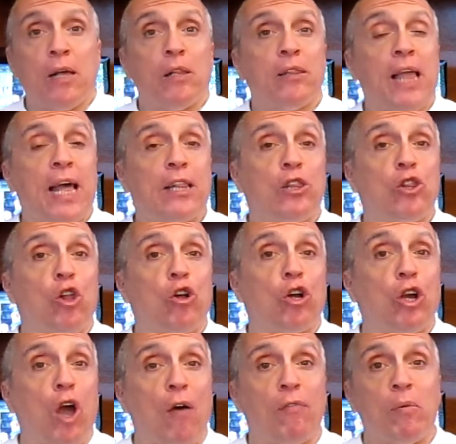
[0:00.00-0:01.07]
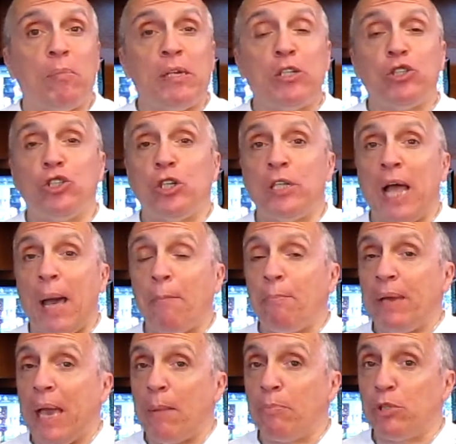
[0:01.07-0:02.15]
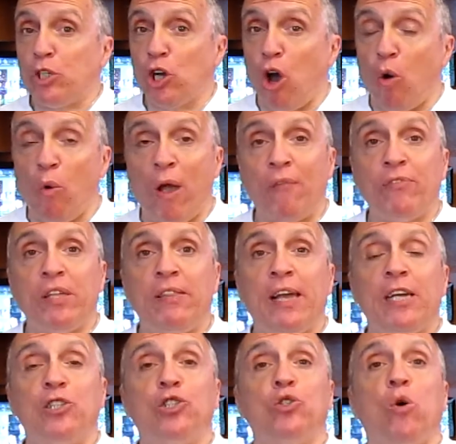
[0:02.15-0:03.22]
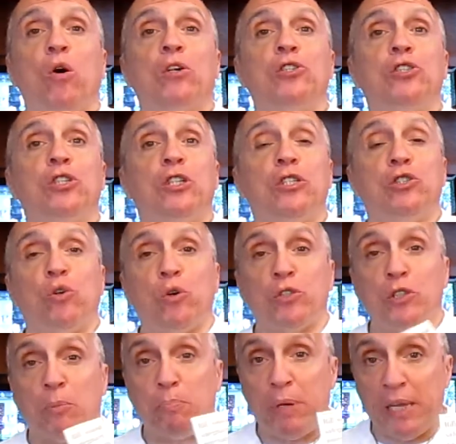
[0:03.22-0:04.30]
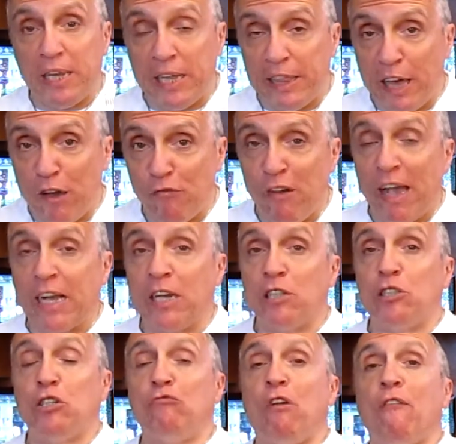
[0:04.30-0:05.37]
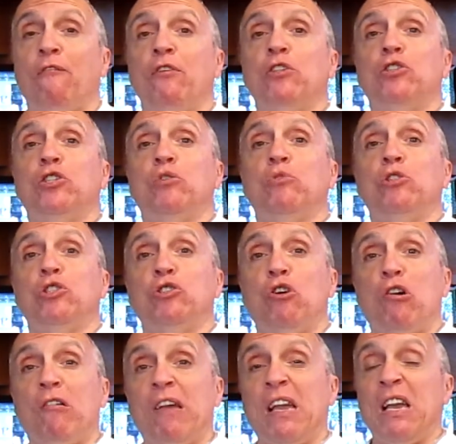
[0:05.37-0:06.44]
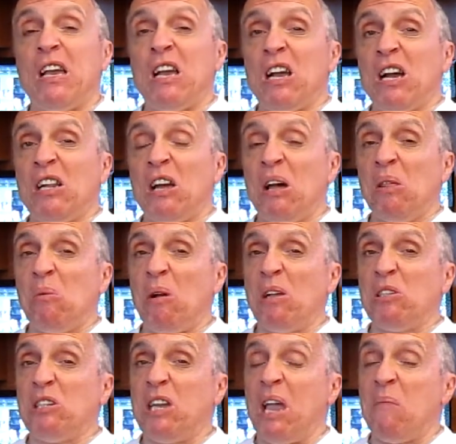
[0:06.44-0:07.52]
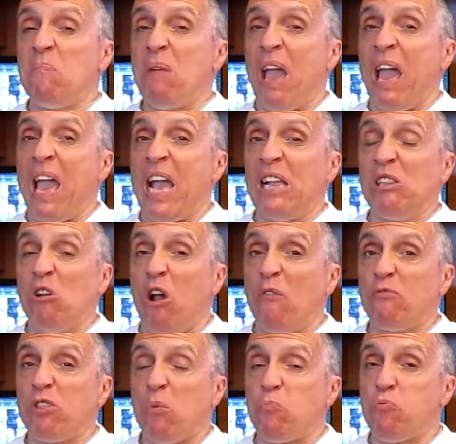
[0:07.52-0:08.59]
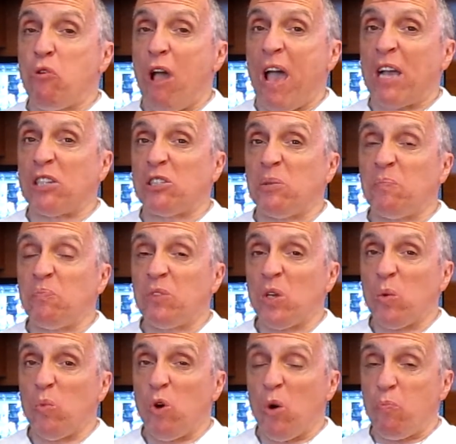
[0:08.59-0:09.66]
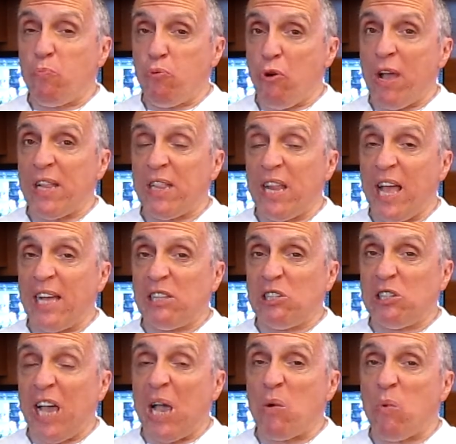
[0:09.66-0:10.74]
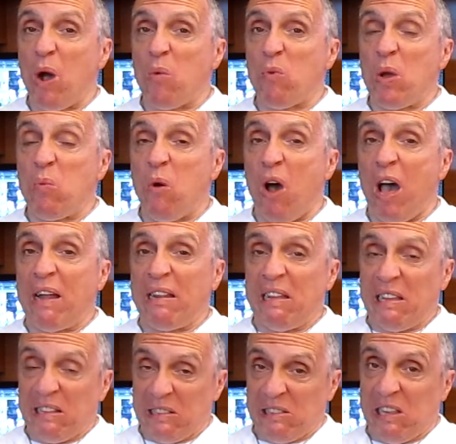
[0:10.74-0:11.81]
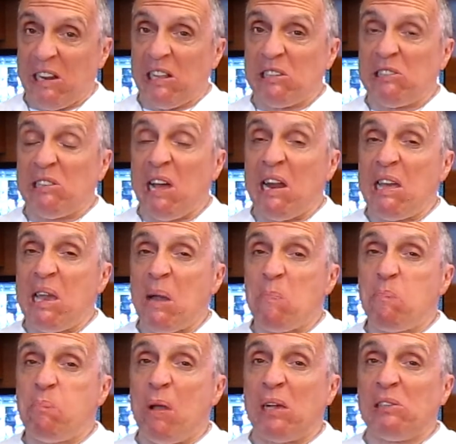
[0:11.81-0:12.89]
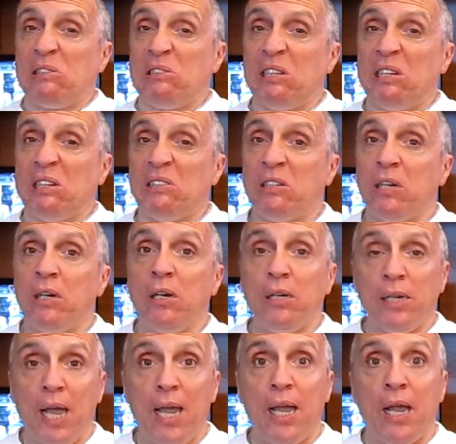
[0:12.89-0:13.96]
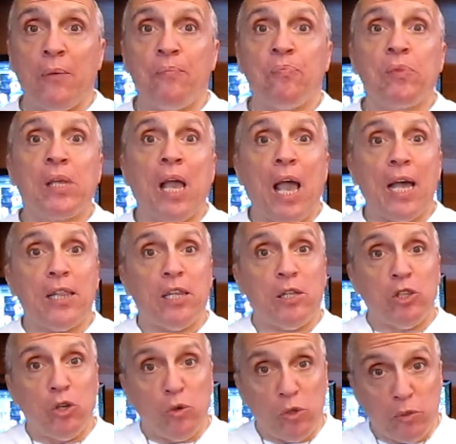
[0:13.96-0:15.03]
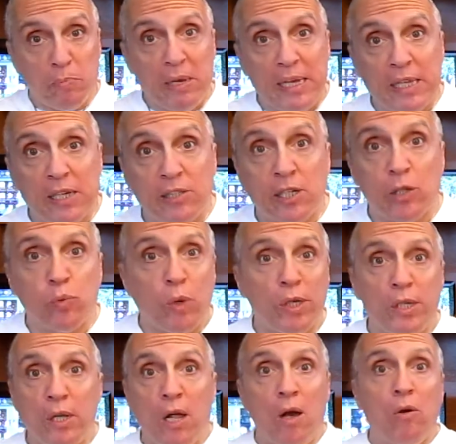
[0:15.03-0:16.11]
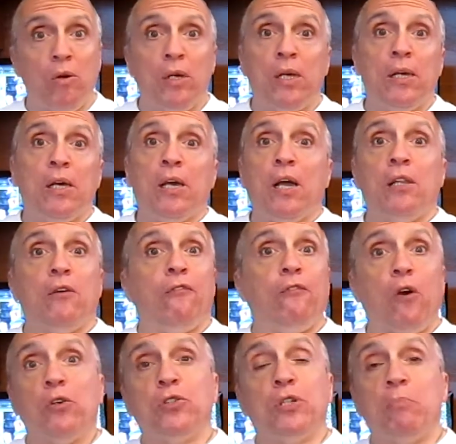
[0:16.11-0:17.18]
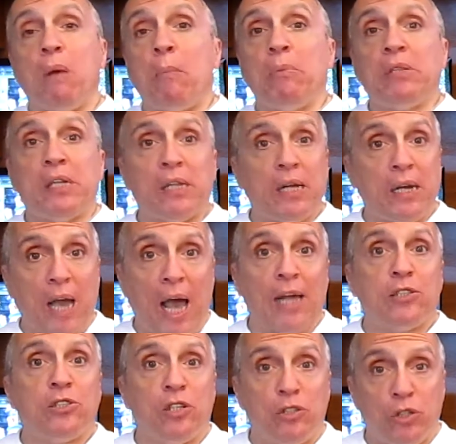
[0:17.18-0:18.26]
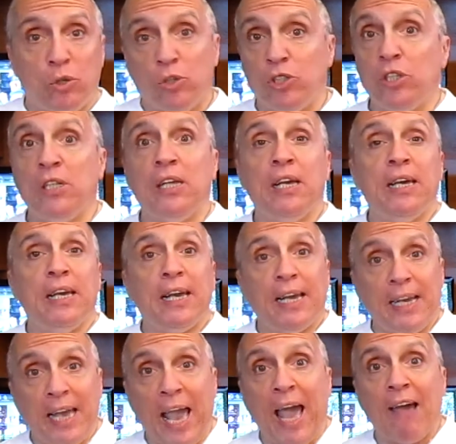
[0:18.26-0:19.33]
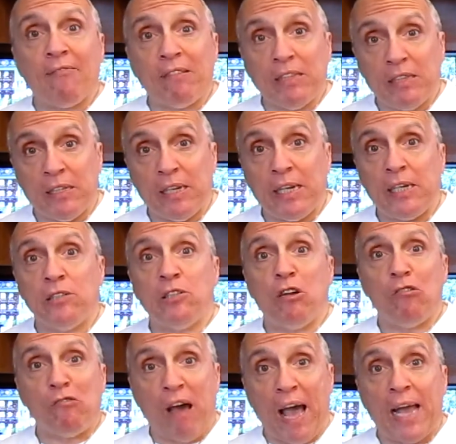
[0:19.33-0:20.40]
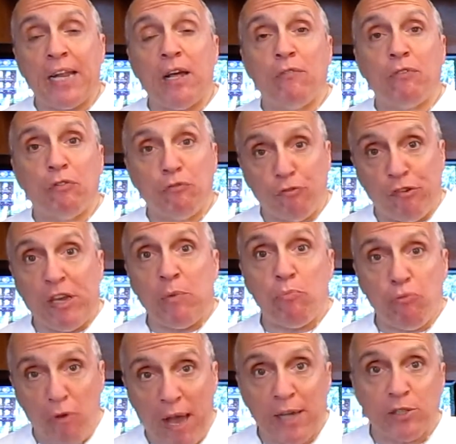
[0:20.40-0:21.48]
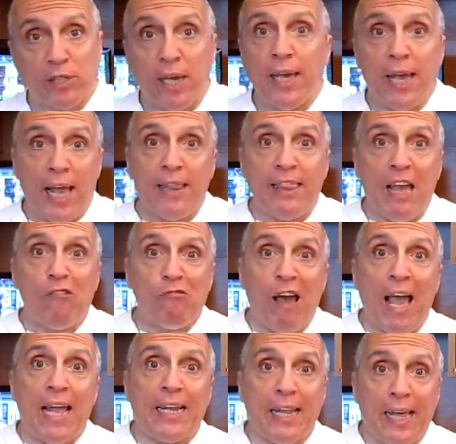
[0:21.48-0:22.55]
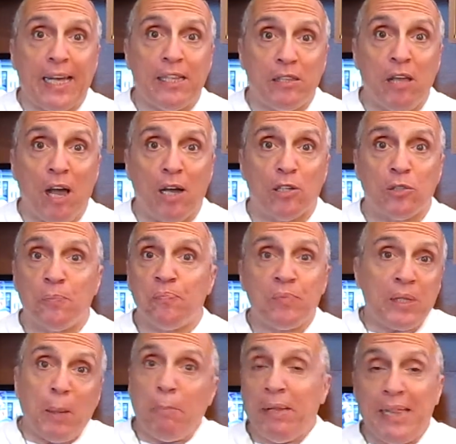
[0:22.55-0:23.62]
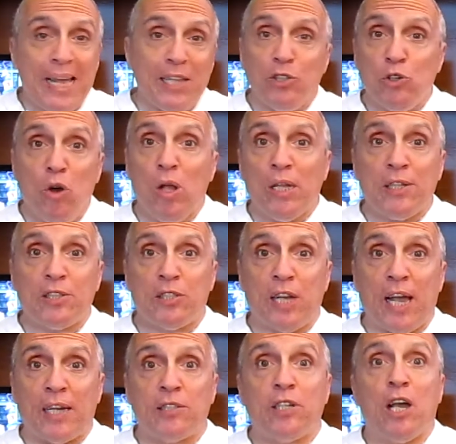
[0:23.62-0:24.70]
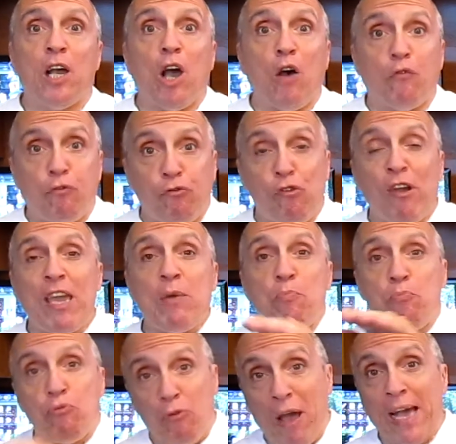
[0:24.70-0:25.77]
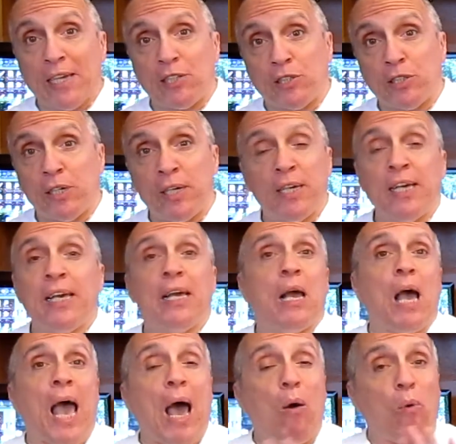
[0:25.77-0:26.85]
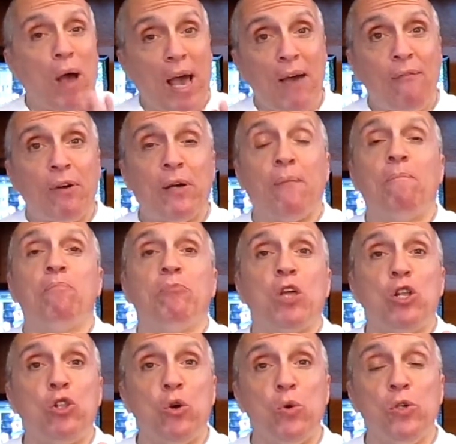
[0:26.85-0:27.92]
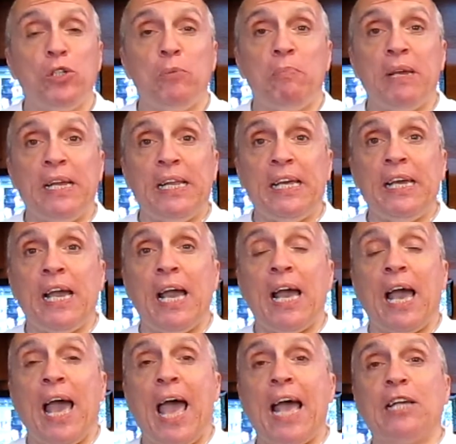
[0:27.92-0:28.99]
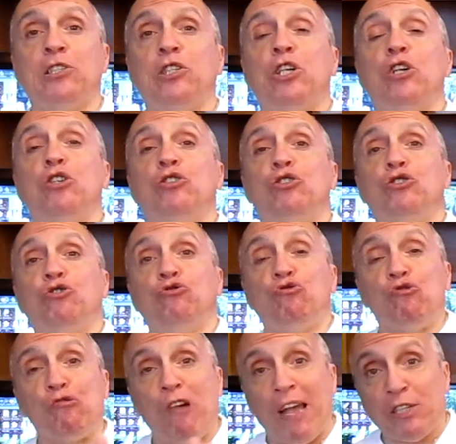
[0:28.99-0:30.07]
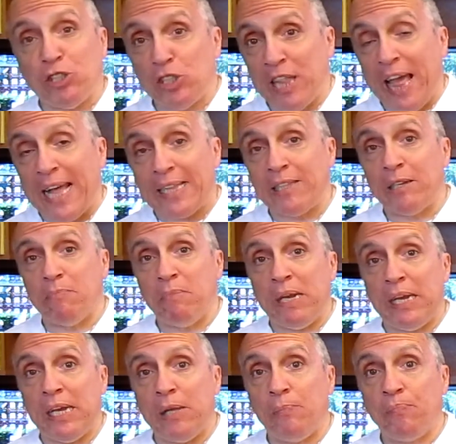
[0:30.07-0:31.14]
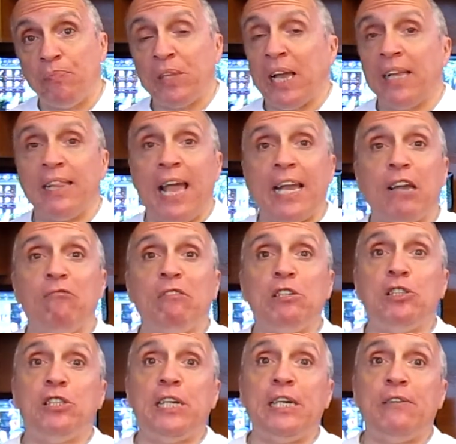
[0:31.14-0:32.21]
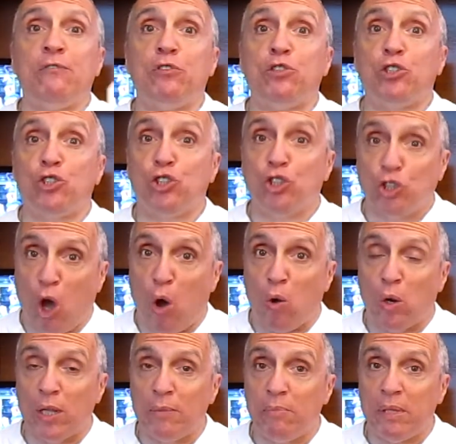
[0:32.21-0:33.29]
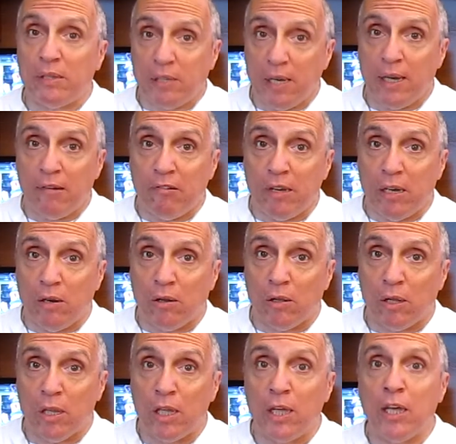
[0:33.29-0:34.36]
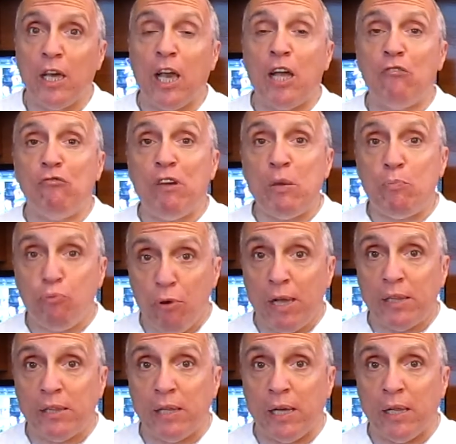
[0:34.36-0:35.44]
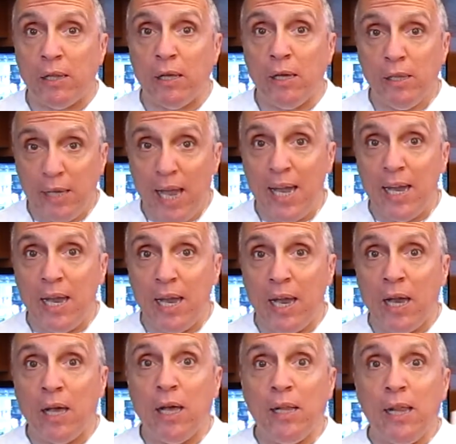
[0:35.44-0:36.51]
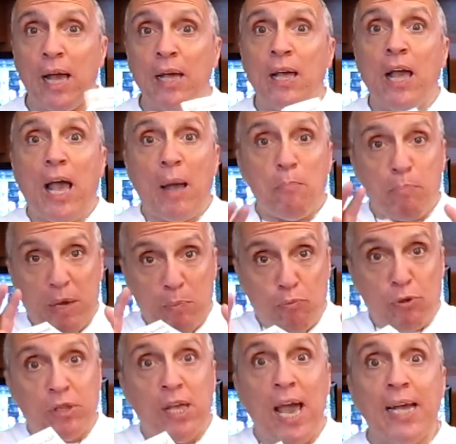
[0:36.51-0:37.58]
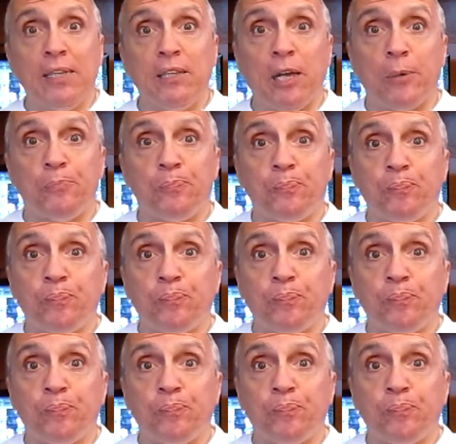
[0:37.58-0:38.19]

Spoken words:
That the government should not be able to go after their sources or subpoena their records in reference to a story. In other words, keep your hands off the press. We'll print and say what we want, and it's none of your business. Yeah. And the news media says, well, you know, in the First Amendment of the Constitution, it guarantees the right of a free press. And they're right, it does. But that's all it says, a free press. However, the news media has stretched that to mean they can receive stolen material and reprint it. Yeah, and be protected.